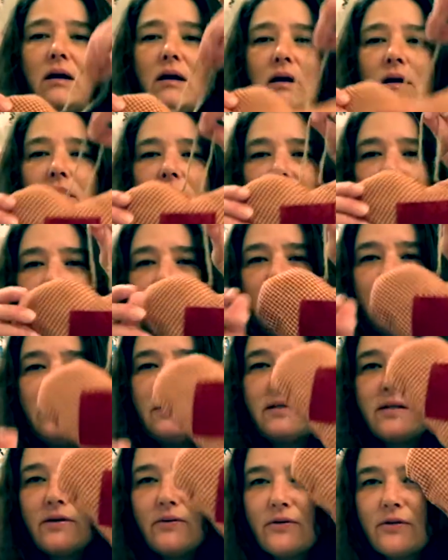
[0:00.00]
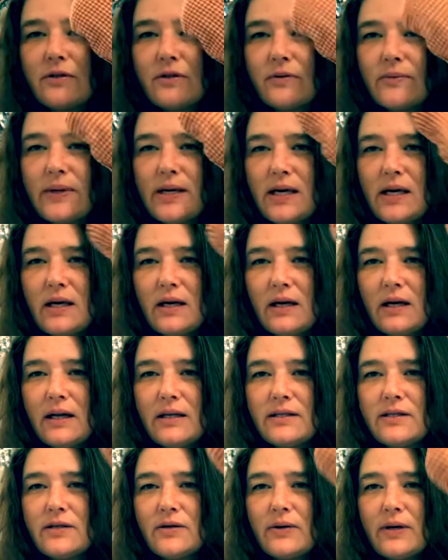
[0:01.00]
Oh, it's so sweet.
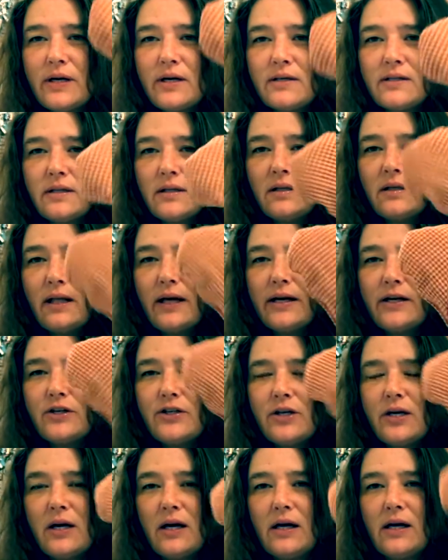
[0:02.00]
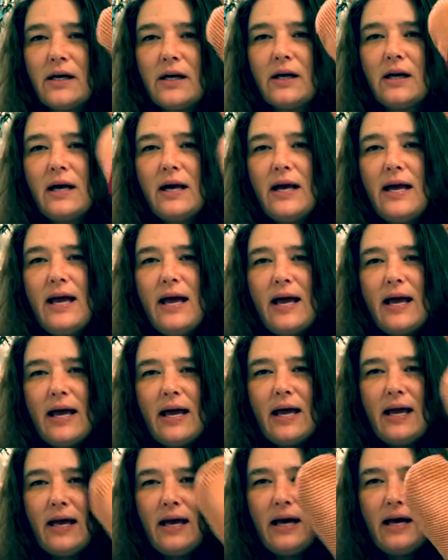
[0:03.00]
And so here's a little energy heart.
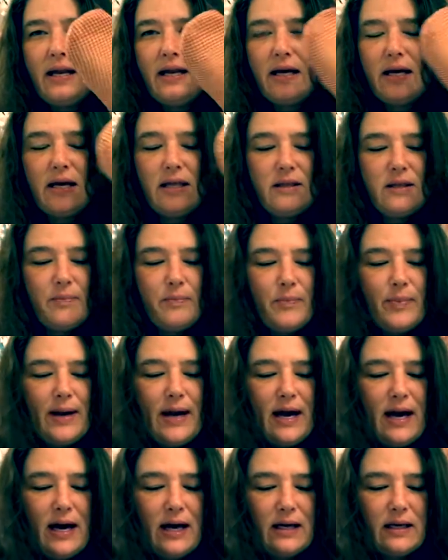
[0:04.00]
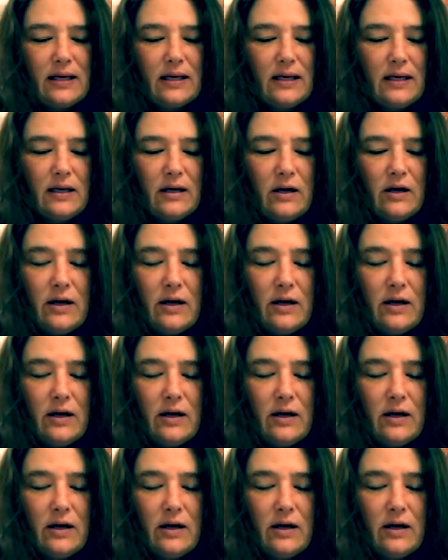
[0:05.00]
And in the back, or